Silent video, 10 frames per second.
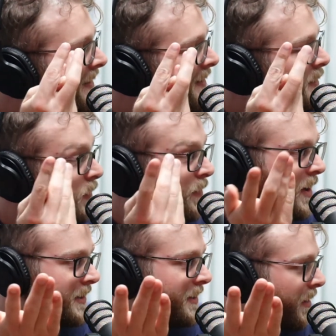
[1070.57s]
is what
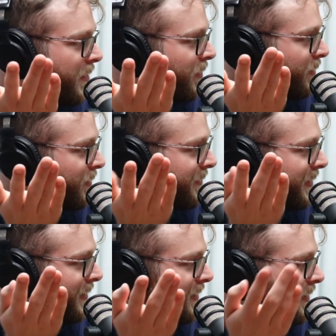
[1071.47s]
makes it a cool
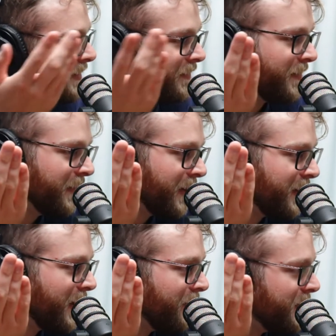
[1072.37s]
movie. And if you
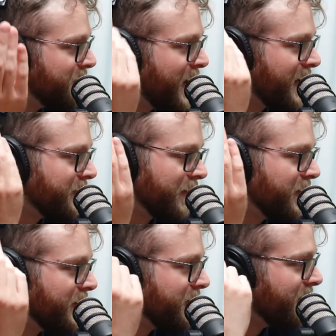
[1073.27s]
like give this backstory,
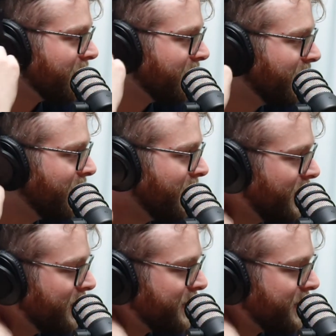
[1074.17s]
it doesn't. It's